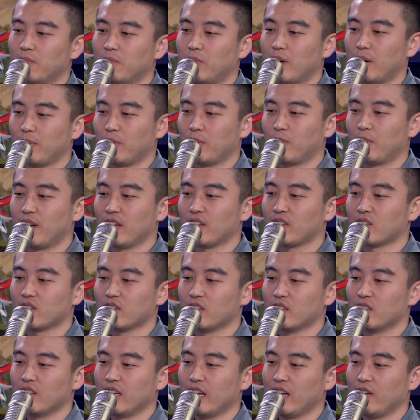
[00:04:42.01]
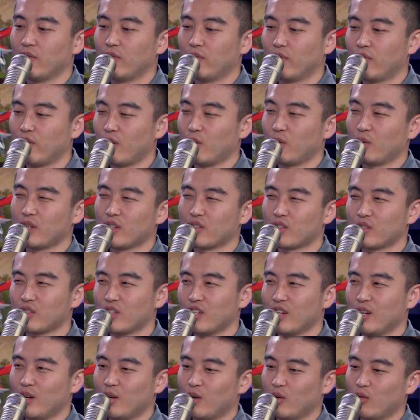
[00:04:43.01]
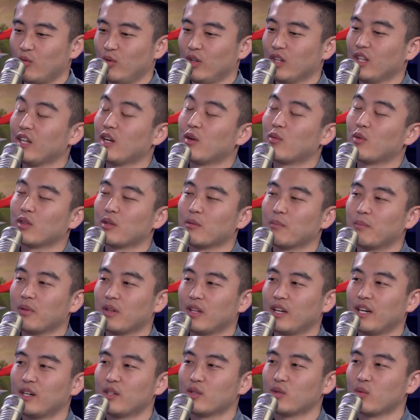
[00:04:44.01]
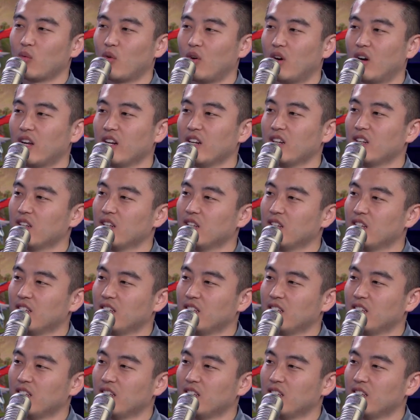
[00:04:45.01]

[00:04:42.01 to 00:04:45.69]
pump the brakes a little, and focus really on what the players want.